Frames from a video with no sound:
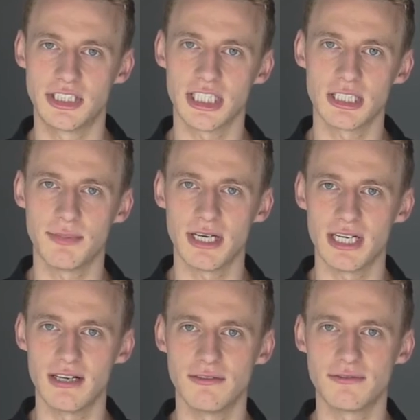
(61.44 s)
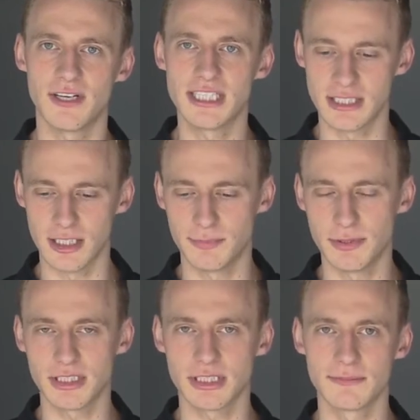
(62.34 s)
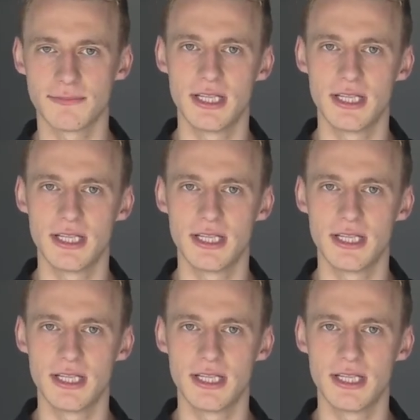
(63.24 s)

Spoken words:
channel part facing upwards,